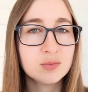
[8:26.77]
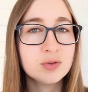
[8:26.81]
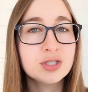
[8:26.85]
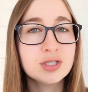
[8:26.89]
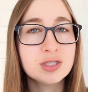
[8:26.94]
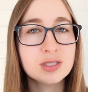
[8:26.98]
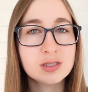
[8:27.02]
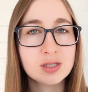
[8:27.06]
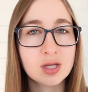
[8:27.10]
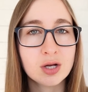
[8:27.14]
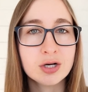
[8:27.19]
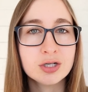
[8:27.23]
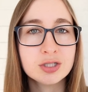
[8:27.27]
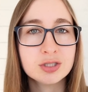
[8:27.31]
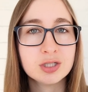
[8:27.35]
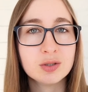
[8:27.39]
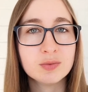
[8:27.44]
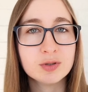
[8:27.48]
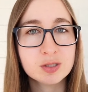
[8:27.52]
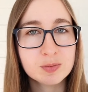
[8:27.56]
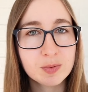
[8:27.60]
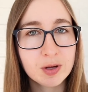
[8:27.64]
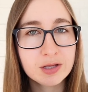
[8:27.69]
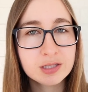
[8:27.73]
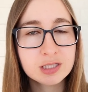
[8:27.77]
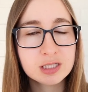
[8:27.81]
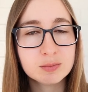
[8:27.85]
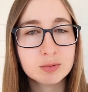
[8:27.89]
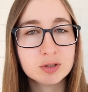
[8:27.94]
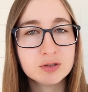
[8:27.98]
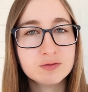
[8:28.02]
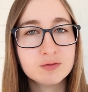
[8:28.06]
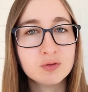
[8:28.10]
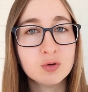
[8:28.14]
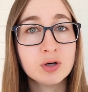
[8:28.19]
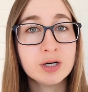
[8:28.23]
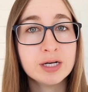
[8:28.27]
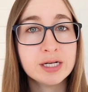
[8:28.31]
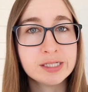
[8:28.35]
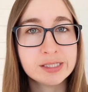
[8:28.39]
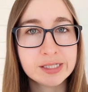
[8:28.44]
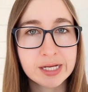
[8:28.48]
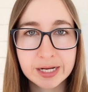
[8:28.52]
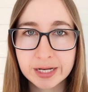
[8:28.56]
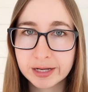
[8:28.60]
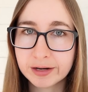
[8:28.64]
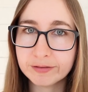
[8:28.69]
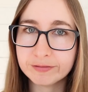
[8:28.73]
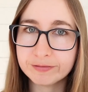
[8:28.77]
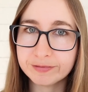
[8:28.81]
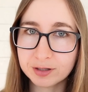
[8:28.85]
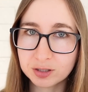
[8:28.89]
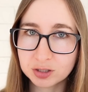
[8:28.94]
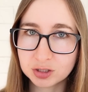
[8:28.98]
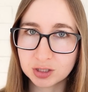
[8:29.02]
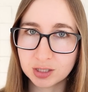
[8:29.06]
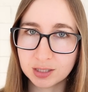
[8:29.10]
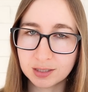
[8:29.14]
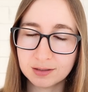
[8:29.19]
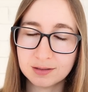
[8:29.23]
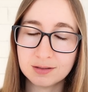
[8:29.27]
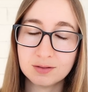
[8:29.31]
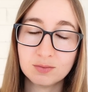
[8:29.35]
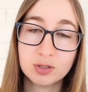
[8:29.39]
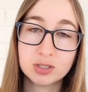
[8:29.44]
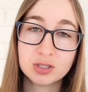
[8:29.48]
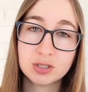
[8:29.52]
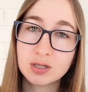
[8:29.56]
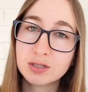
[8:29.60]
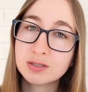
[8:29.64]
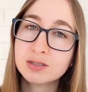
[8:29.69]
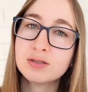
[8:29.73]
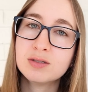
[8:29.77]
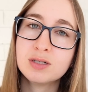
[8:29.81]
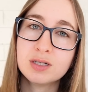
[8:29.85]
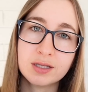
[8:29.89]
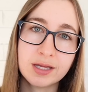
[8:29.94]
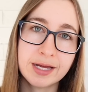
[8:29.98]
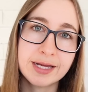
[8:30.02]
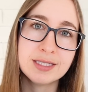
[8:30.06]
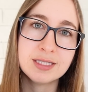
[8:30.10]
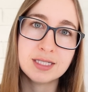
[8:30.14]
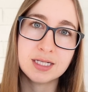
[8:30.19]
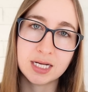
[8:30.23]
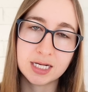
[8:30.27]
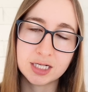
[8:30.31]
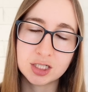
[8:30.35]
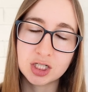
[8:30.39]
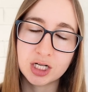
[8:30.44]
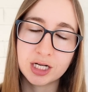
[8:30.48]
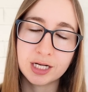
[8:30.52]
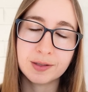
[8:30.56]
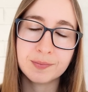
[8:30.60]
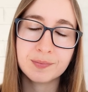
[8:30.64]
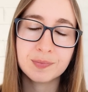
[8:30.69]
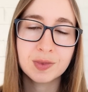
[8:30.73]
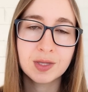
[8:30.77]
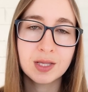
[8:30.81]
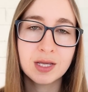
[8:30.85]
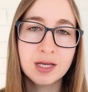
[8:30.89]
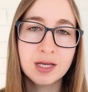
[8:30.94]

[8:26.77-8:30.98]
which is largely responsible for executive function, which also declines in aging.